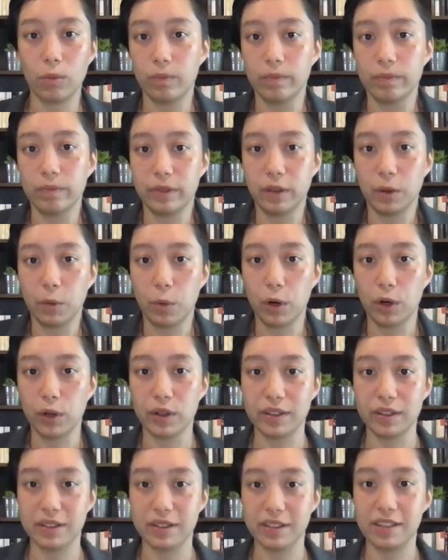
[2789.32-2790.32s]
the
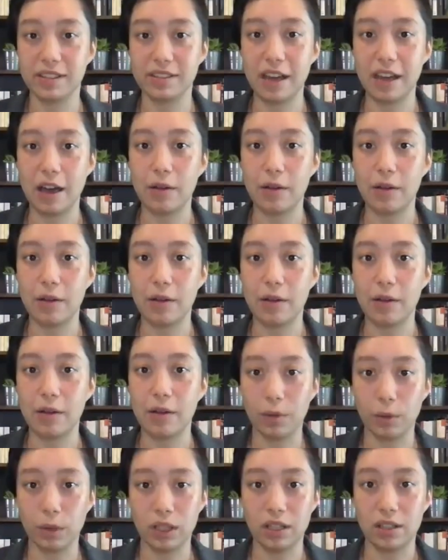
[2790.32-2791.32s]
world as it is now,
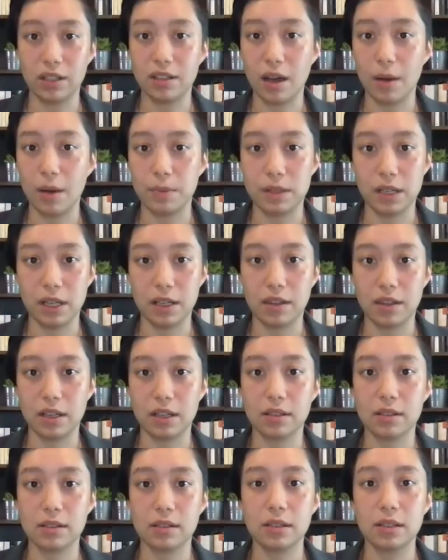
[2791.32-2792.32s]
and we need to update
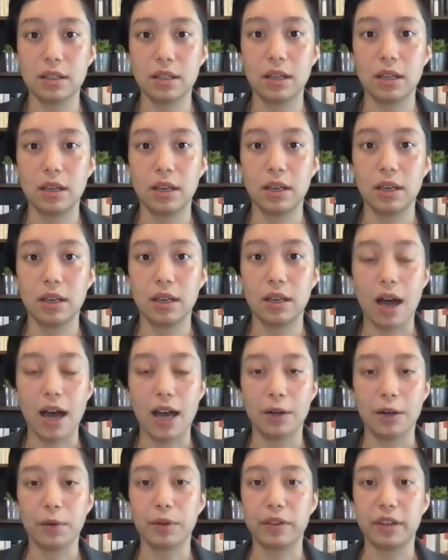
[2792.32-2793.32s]
things. I
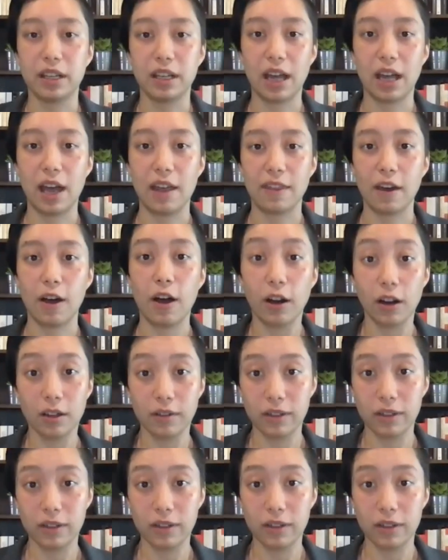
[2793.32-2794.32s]
don't think at the heart
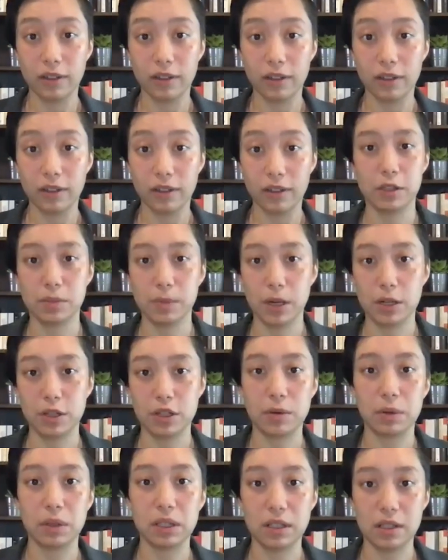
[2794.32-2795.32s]
of it there's much
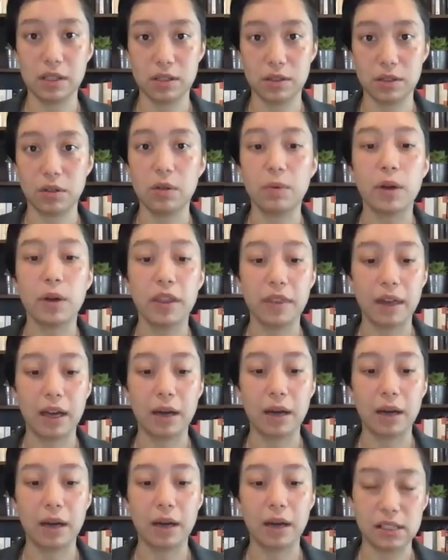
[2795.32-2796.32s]
I really disagree with. I
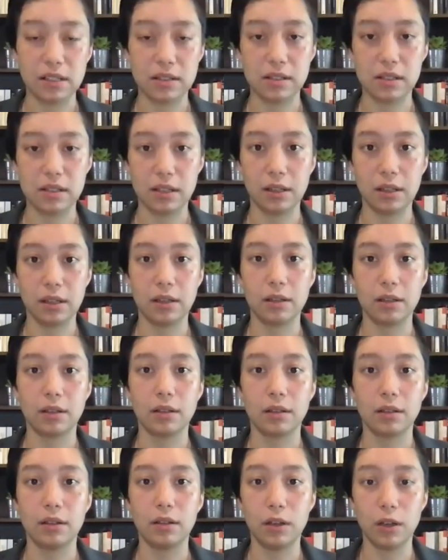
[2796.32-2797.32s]
would like to see
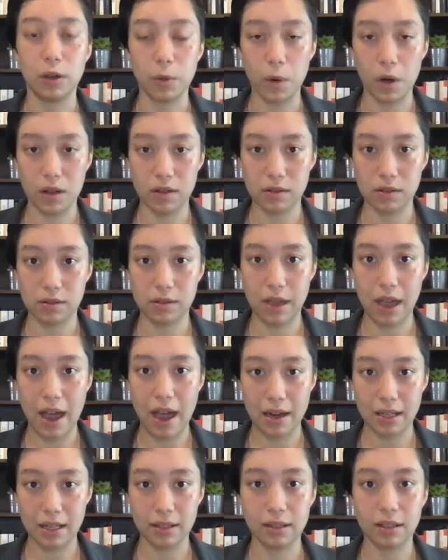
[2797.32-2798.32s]
nuance
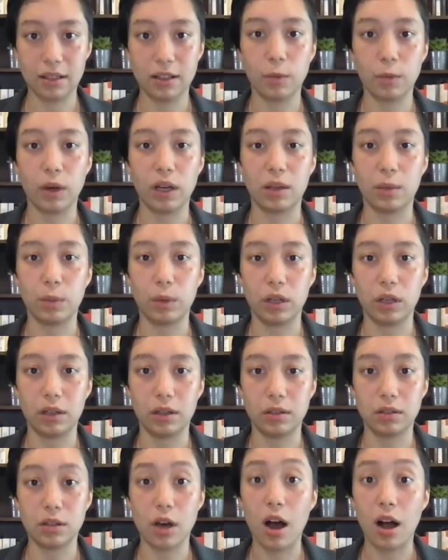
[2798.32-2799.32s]
added in the way that
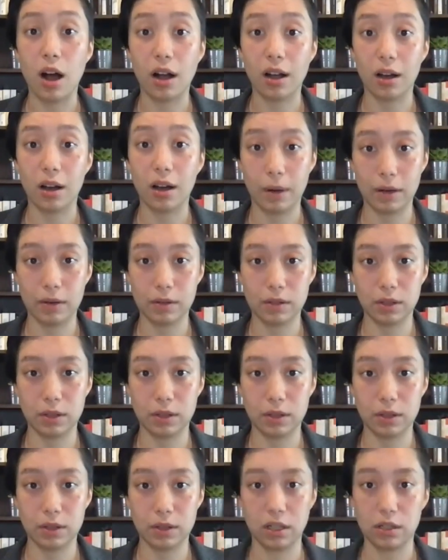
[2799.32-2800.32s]
we talk about
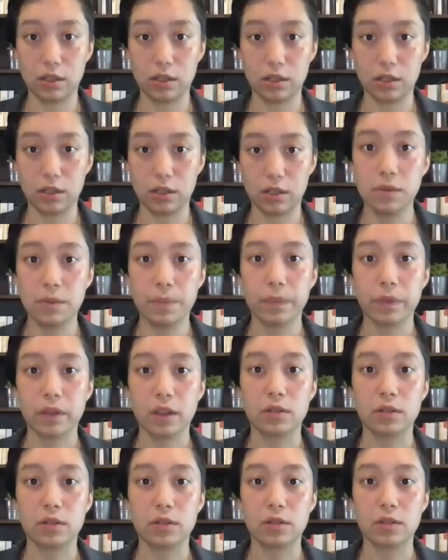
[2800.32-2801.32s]
certain issues
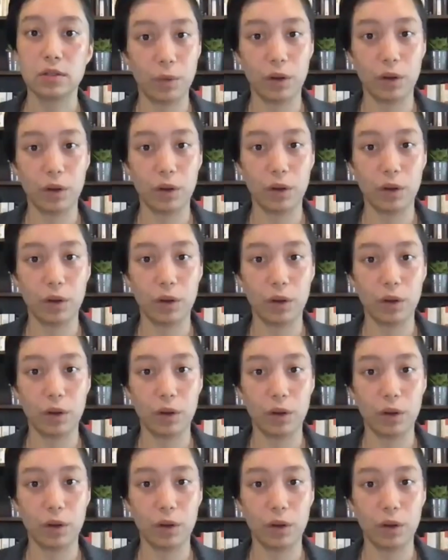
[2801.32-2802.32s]
so that we're not seen
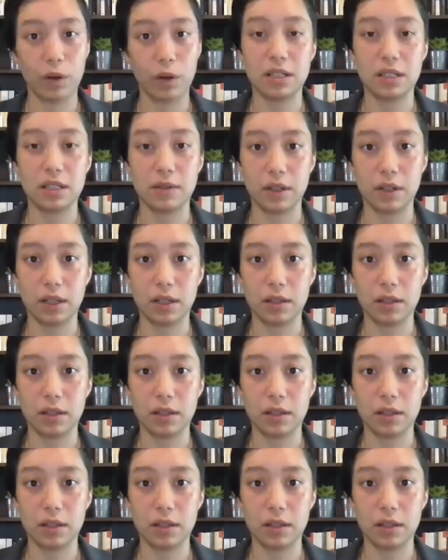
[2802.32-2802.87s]
as pseudoscientific.